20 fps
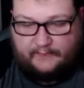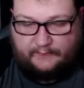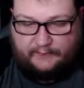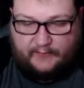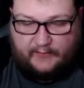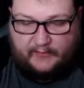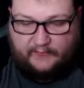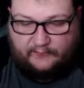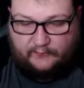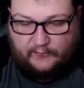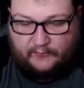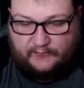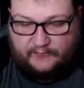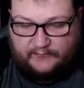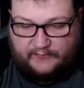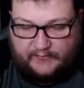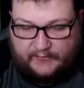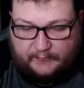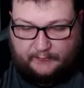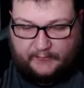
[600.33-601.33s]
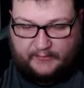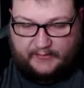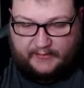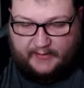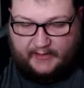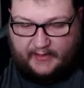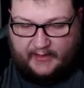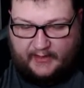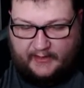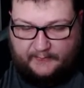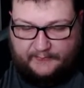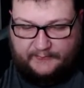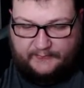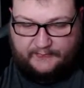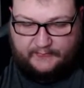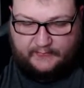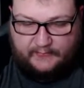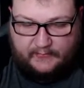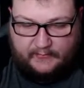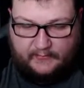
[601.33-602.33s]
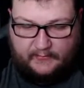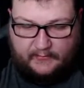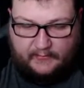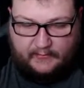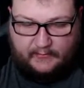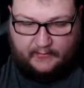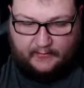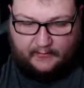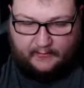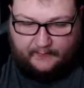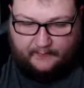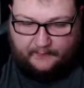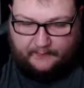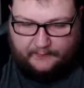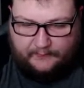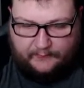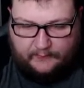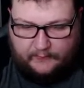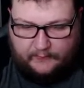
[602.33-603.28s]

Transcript: If you guys want to see recaps, um,